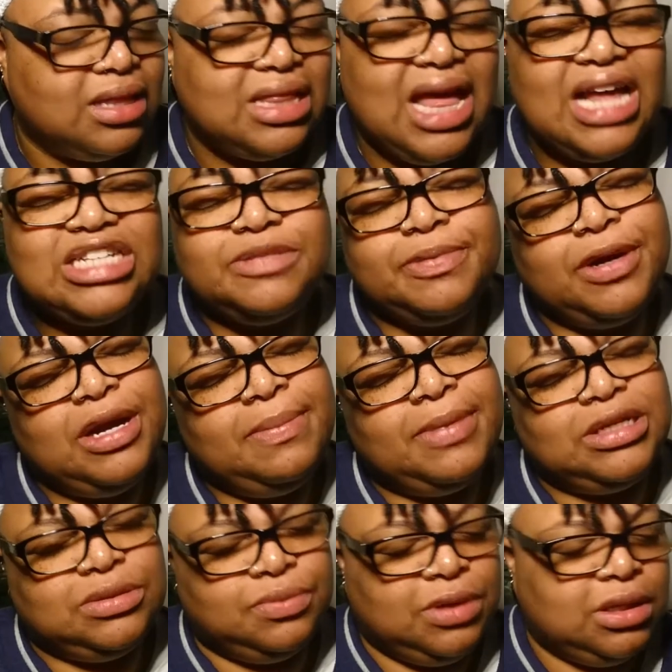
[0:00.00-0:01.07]
That's pretty
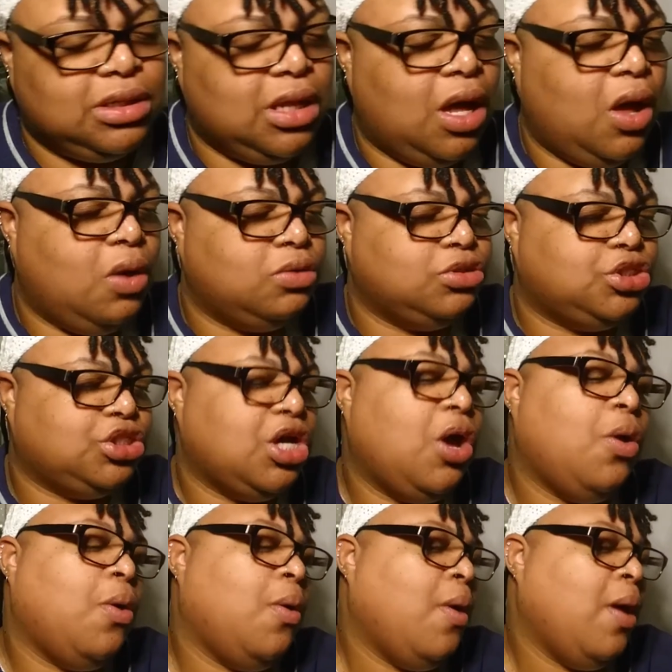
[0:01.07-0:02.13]
much where the whole
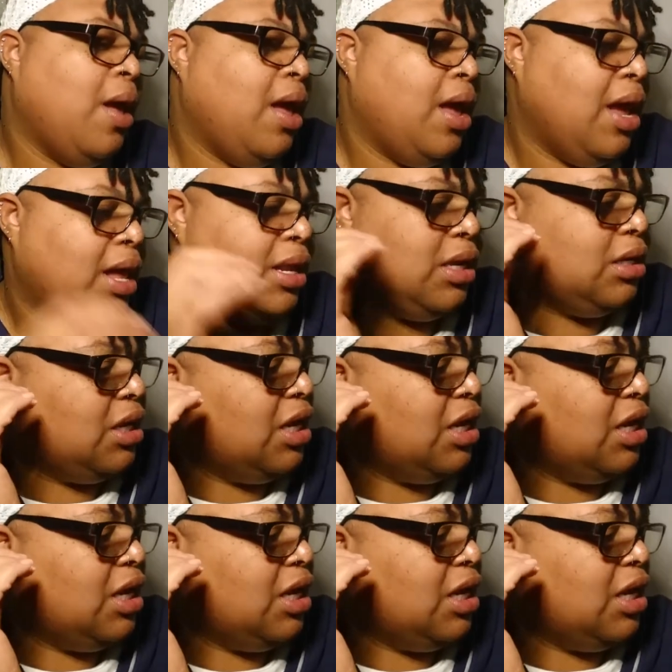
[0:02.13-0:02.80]
show in a